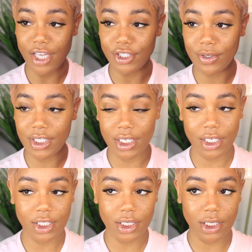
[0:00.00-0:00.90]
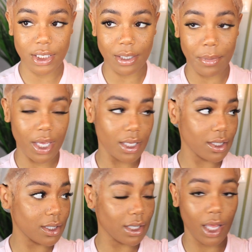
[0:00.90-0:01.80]
As you can see, she's a mess.
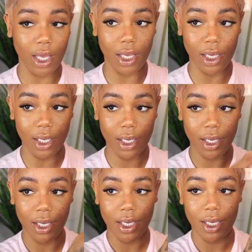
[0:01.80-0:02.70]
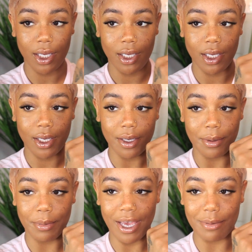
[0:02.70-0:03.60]
Like,
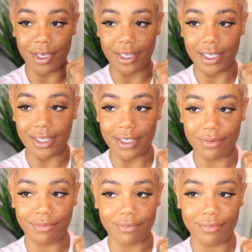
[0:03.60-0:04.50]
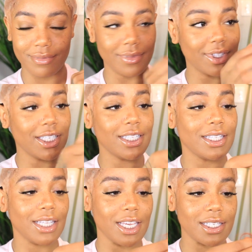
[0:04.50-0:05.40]
baby, look at
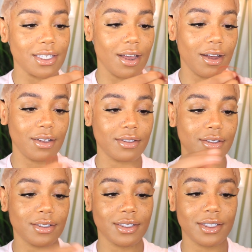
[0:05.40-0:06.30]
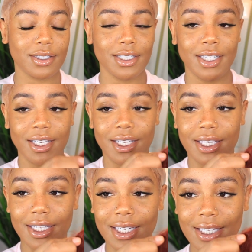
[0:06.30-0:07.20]
the lace.
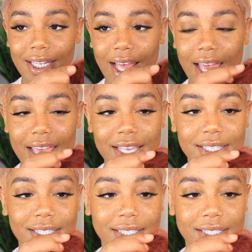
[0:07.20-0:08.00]
Look at the lace.